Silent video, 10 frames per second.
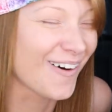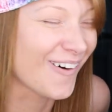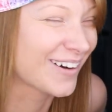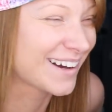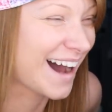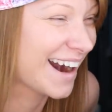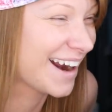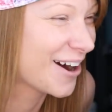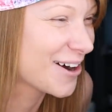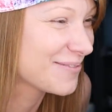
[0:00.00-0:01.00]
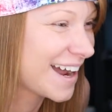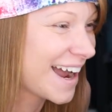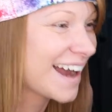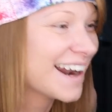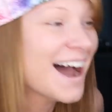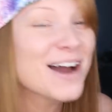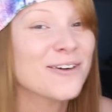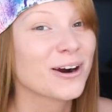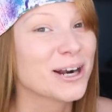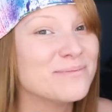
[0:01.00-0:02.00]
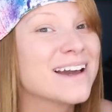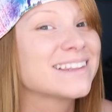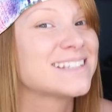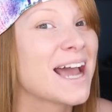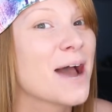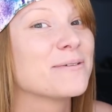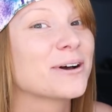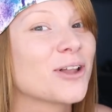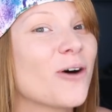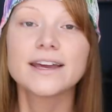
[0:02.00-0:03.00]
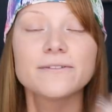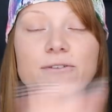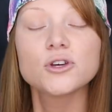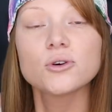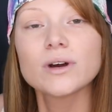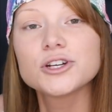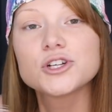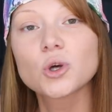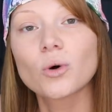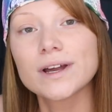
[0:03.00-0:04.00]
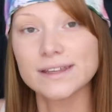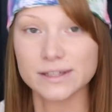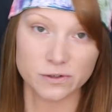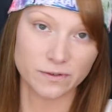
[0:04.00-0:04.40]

oh, God, my hand. We're gonna make this happen, Chloe. If you enjoy this